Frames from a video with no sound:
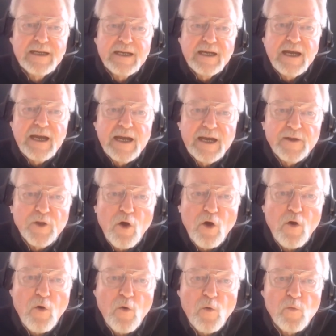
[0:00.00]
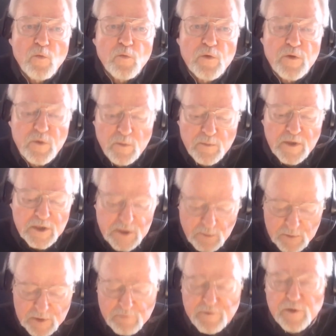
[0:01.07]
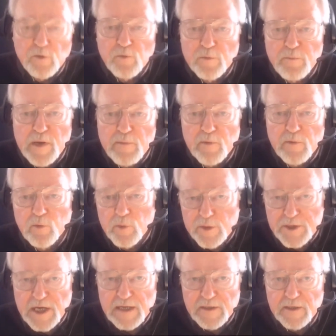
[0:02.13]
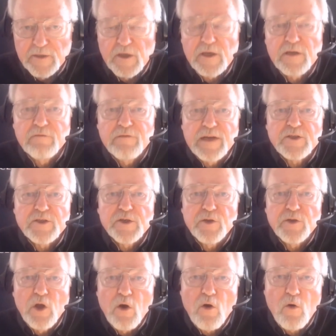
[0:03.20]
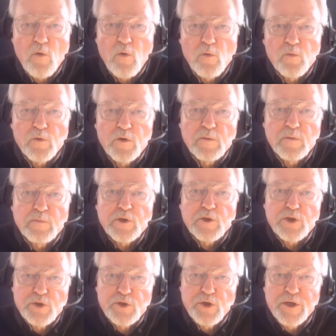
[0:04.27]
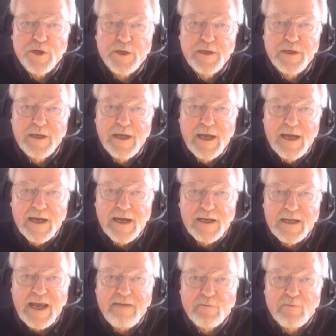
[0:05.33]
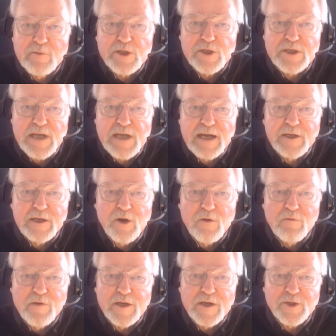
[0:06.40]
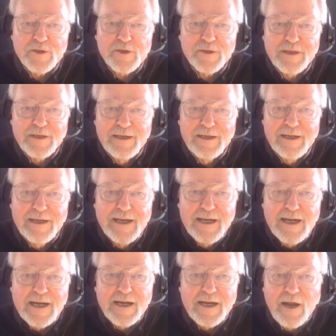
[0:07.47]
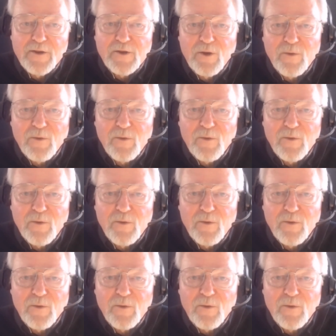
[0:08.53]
And the whole room, because it was filled with people who were attending the convention, the whole room stood and gave him a standing ovation. And I thought,